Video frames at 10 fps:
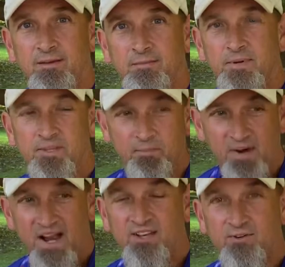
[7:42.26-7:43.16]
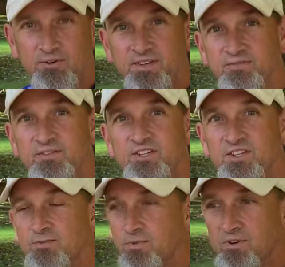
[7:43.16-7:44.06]
But the practical
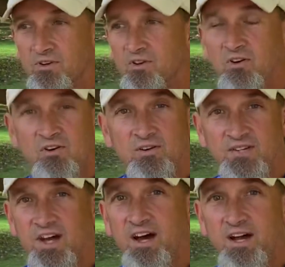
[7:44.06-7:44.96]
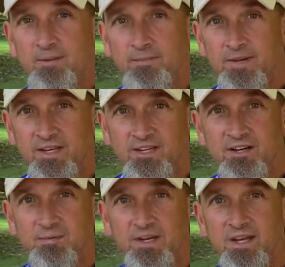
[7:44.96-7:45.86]
differences were a long time in coming.